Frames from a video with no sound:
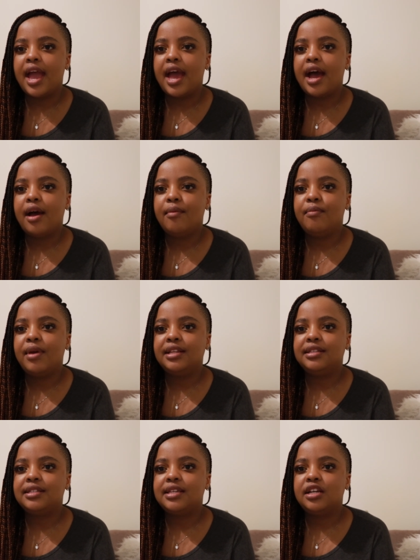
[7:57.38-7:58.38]
um,
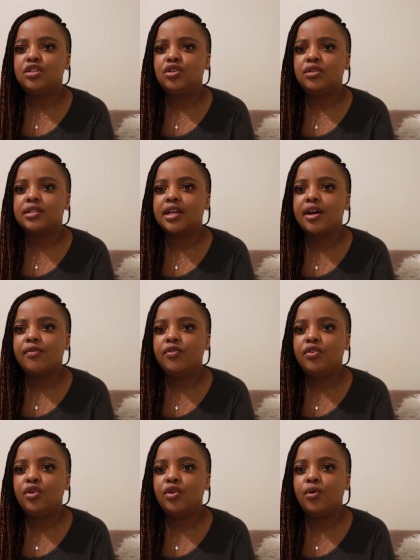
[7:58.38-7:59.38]
and saying to yourself,
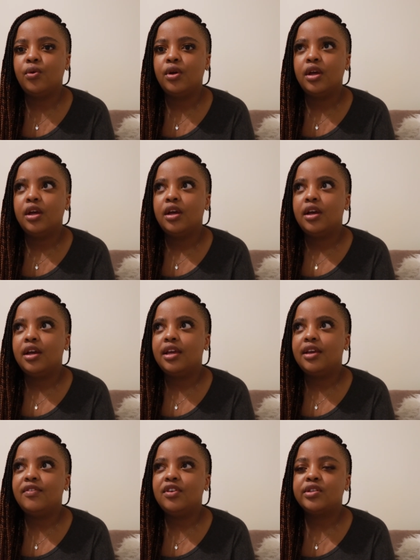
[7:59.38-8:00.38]
you know, giving